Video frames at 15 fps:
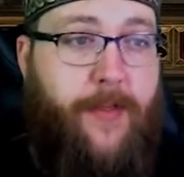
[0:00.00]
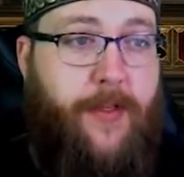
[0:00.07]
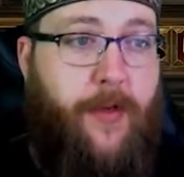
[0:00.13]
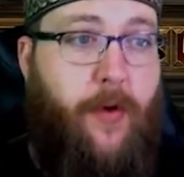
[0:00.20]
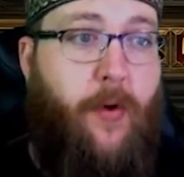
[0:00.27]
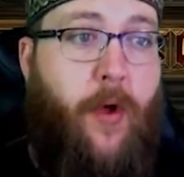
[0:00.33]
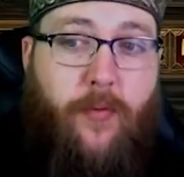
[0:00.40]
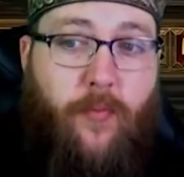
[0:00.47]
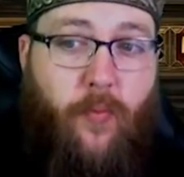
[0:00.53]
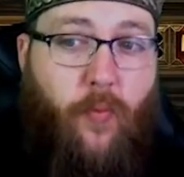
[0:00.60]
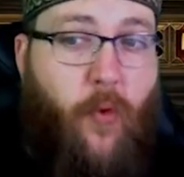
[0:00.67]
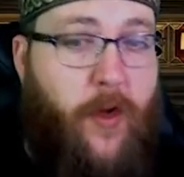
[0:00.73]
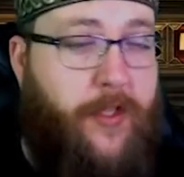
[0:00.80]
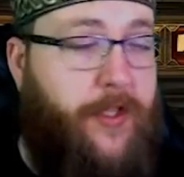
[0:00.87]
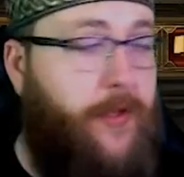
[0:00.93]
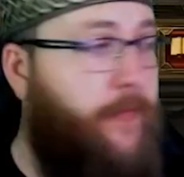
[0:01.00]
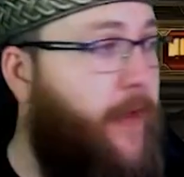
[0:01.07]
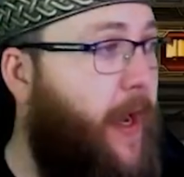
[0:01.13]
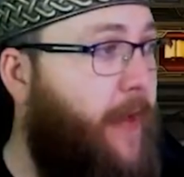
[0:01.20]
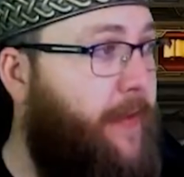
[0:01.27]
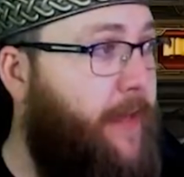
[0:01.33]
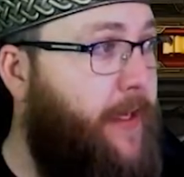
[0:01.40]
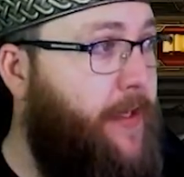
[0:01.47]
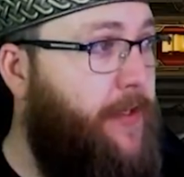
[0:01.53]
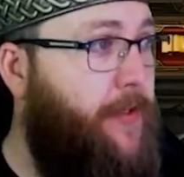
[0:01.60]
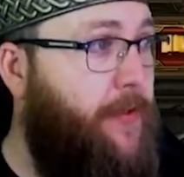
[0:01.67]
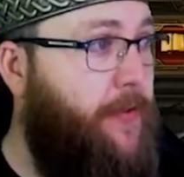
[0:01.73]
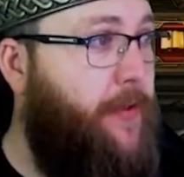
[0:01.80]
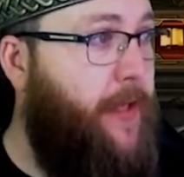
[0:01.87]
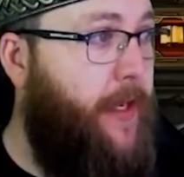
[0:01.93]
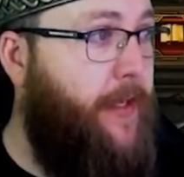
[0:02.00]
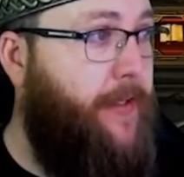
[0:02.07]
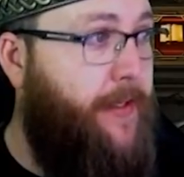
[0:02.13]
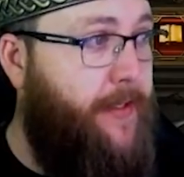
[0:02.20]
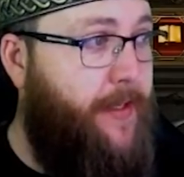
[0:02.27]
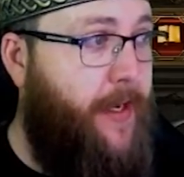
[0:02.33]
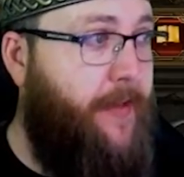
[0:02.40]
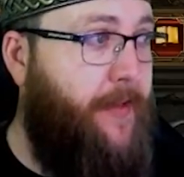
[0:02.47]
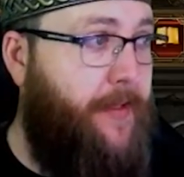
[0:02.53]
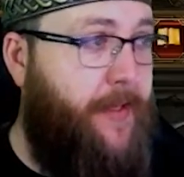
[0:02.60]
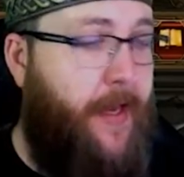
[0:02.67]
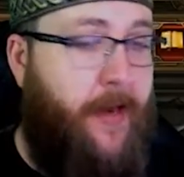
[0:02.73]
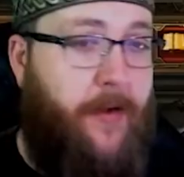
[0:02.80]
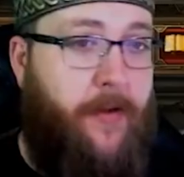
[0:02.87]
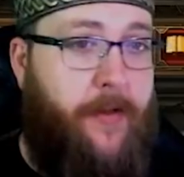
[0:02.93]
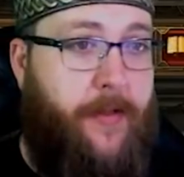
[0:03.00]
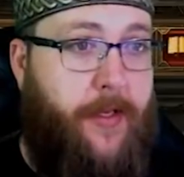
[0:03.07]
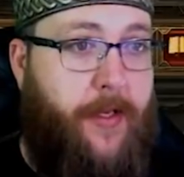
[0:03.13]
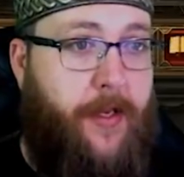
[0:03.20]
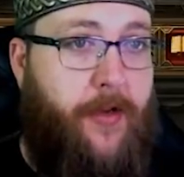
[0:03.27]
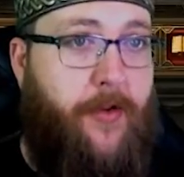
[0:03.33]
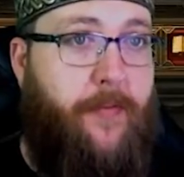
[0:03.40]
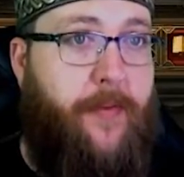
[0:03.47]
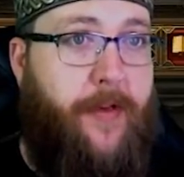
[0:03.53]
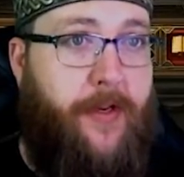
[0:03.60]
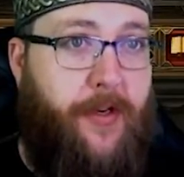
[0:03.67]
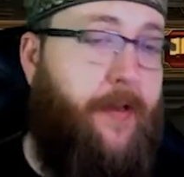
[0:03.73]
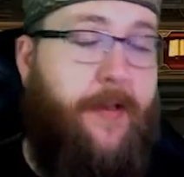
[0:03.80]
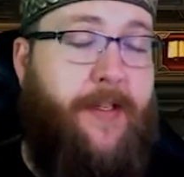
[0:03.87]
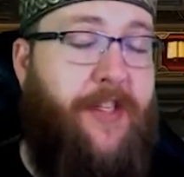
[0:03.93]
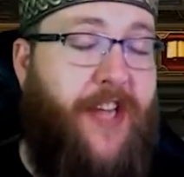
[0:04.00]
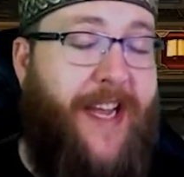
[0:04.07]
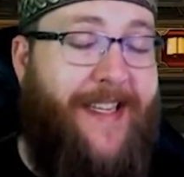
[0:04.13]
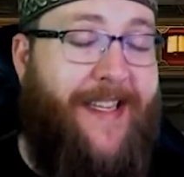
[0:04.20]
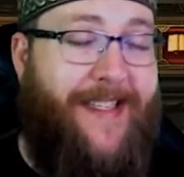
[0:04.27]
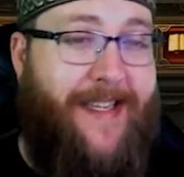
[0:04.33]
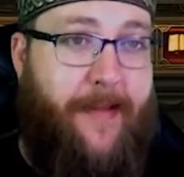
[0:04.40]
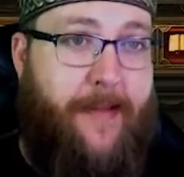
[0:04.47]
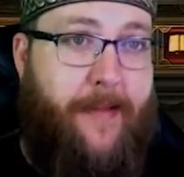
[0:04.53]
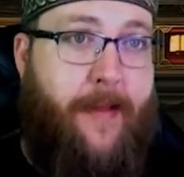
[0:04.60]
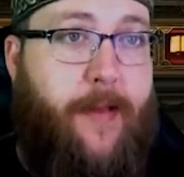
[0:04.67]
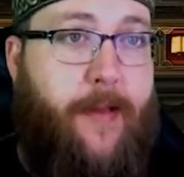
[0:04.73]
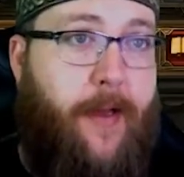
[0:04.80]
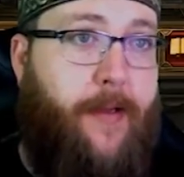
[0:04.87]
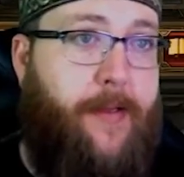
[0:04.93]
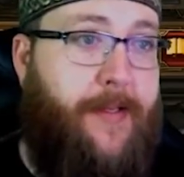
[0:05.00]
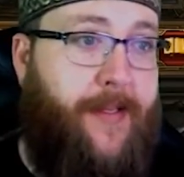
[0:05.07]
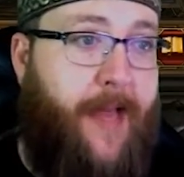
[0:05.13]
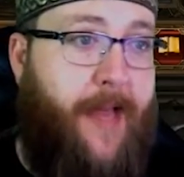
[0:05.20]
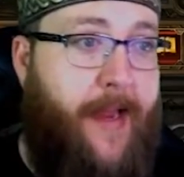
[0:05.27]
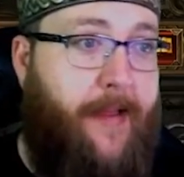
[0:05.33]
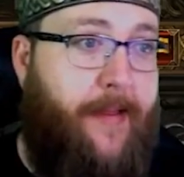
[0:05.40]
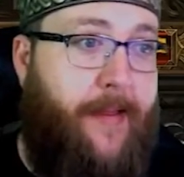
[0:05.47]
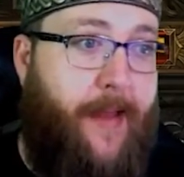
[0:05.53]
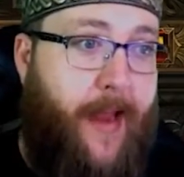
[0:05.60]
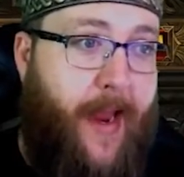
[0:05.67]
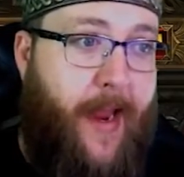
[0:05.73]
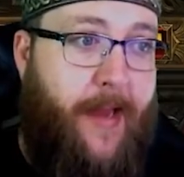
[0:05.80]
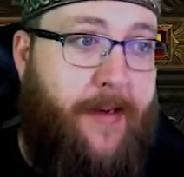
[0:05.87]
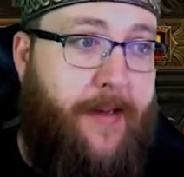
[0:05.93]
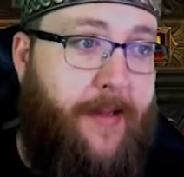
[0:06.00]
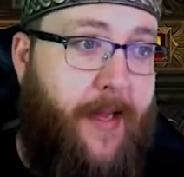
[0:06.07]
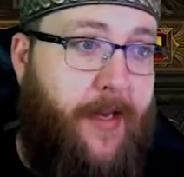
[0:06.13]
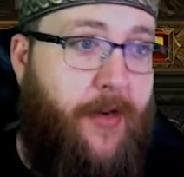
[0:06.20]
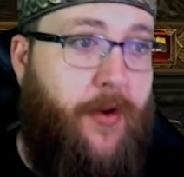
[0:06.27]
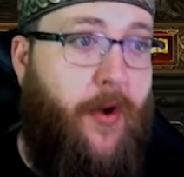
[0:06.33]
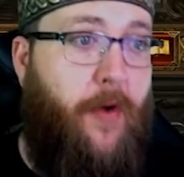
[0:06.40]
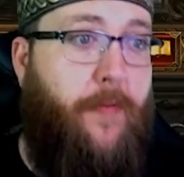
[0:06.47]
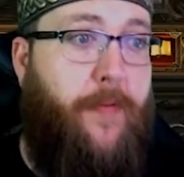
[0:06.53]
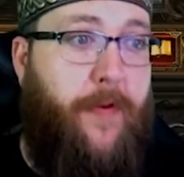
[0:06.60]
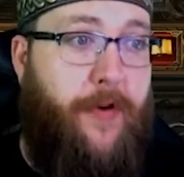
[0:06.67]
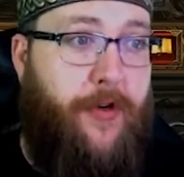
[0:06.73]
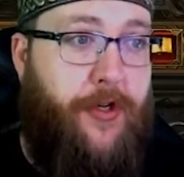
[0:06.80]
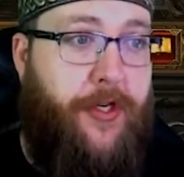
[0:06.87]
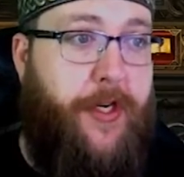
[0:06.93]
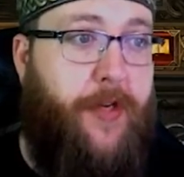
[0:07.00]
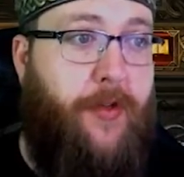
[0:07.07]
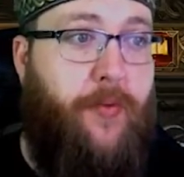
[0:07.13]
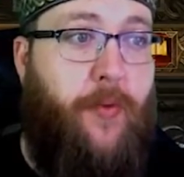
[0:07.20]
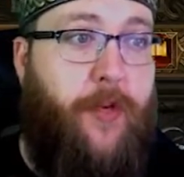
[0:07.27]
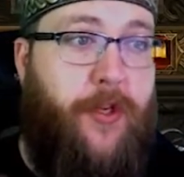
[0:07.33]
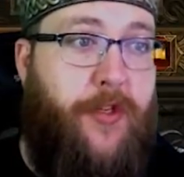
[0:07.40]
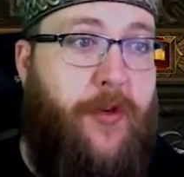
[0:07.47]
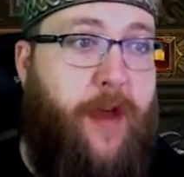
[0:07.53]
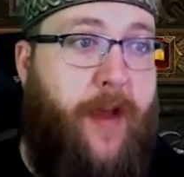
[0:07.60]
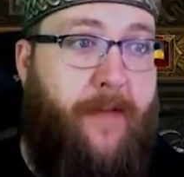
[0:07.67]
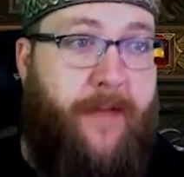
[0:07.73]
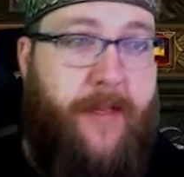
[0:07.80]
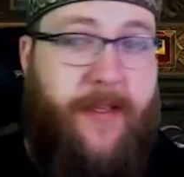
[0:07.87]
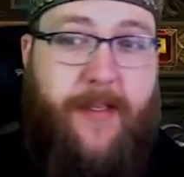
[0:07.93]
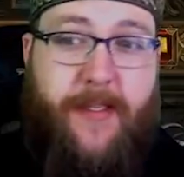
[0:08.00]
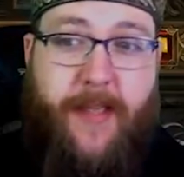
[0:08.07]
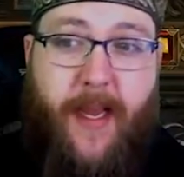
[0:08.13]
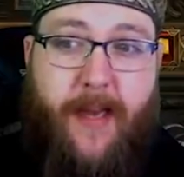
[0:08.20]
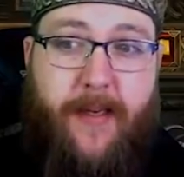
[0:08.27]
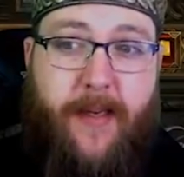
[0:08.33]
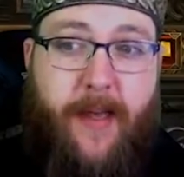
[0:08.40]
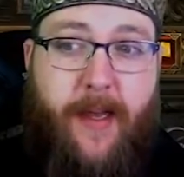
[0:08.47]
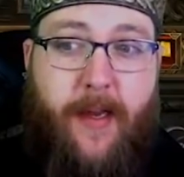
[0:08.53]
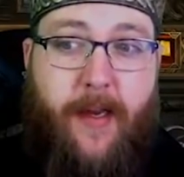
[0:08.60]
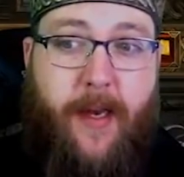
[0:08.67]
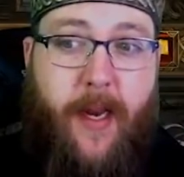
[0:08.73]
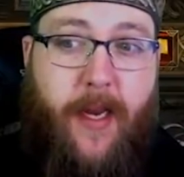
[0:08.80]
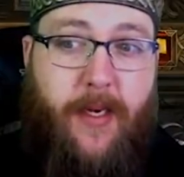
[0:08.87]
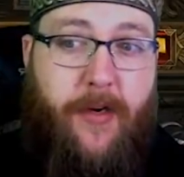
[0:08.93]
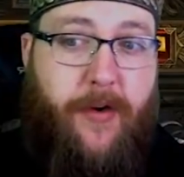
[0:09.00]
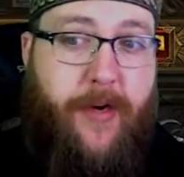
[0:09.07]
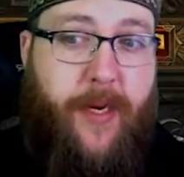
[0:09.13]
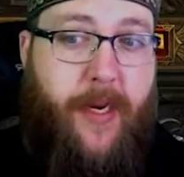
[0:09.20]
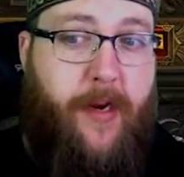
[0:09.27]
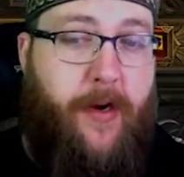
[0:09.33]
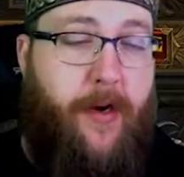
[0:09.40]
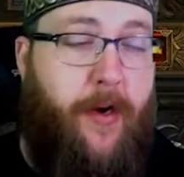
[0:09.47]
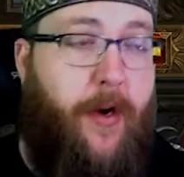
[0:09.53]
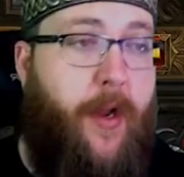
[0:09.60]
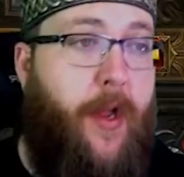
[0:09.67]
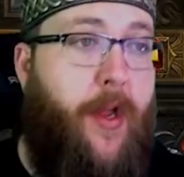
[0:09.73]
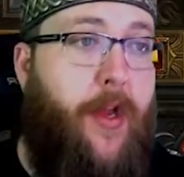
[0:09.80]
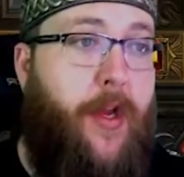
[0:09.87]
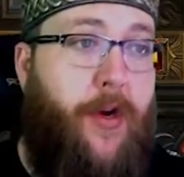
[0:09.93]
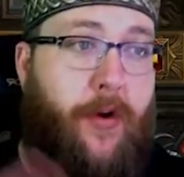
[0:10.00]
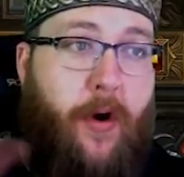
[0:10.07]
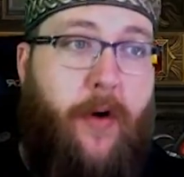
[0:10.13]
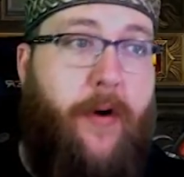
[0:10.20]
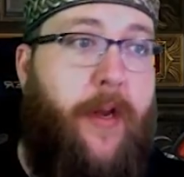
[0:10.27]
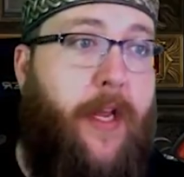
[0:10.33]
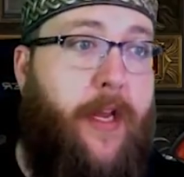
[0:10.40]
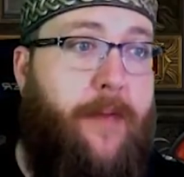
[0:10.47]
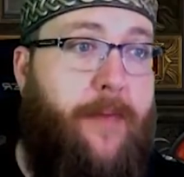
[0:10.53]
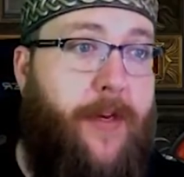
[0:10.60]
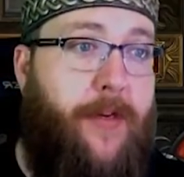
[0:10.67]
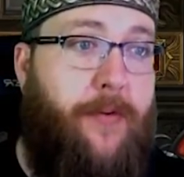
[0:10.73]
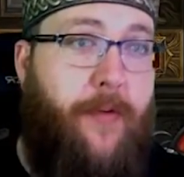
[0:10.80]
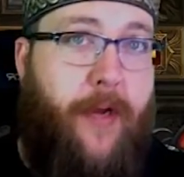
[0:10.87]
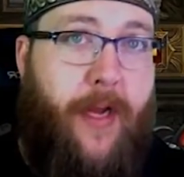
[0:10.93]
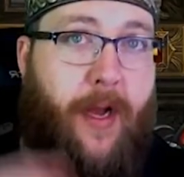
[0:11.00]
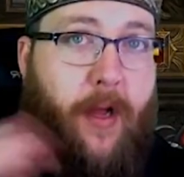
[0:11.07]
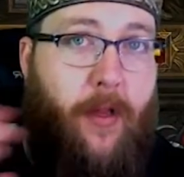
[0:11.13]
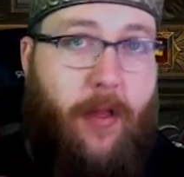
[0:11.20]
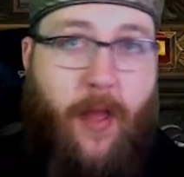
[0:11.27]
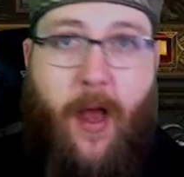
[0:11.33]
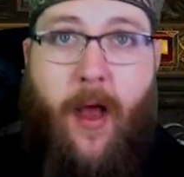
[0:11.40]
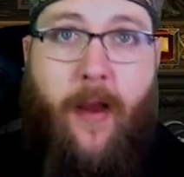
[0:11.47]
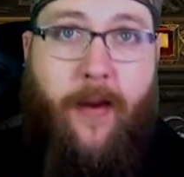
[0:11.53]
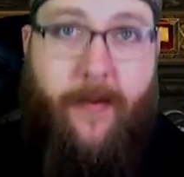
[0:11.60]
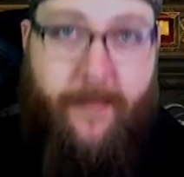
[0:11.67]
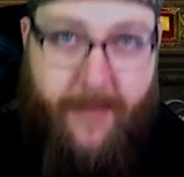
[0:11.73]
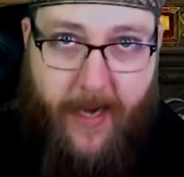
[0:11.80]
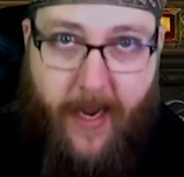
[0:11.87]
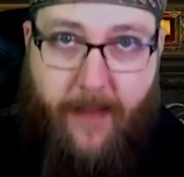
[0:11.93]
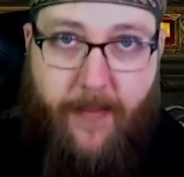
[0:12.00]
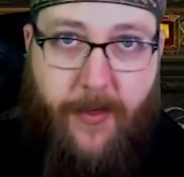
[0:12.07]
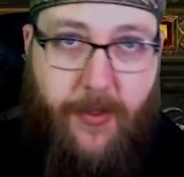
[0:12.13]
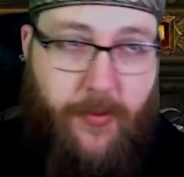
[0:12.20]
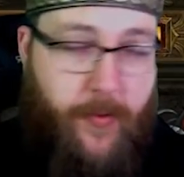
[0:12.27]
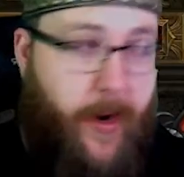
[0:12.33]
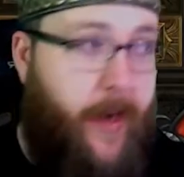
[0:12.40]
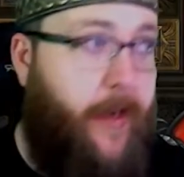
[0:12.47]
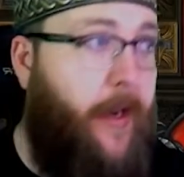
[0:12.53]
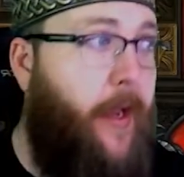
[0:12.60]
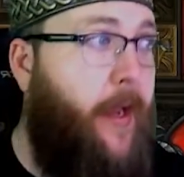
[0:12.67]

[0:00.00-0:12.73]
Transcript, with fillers: So once you've got these two things, the Scythe Cycle in the cube and your Jesseth uh, Scythe, and then you go for your shield, once you have this set done and you're here, you're already going to be doing a lot of damage, right?